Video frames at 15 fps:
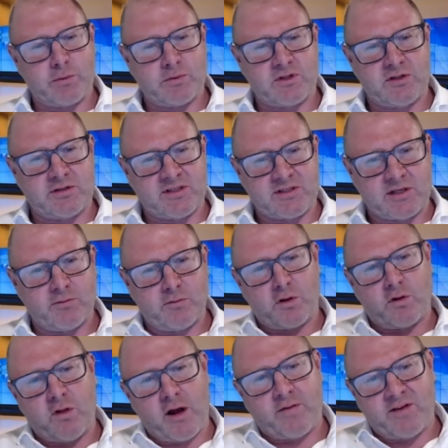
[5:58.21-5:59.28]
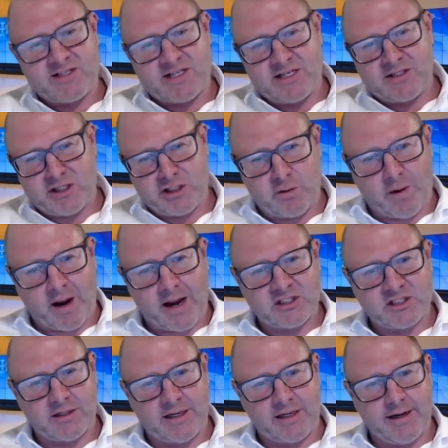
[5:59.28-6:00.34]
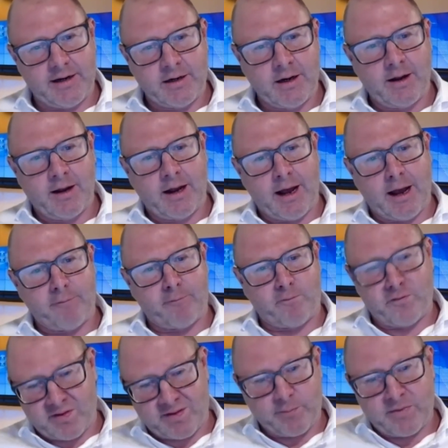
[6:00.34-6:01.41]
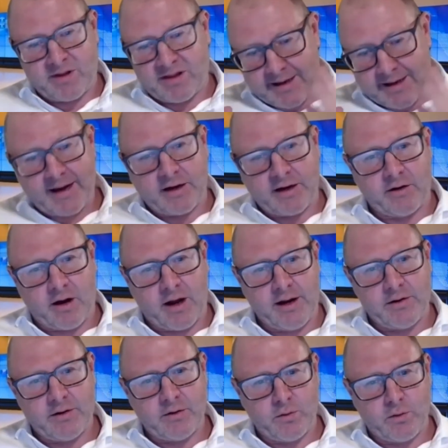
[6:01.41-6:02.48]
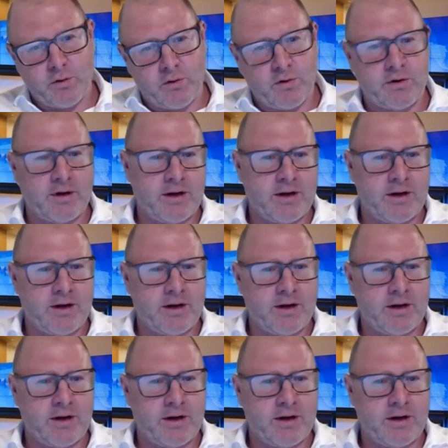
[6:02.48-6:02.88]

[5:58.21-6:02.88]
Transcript: Does it look like there's continuation there with the naked eye, or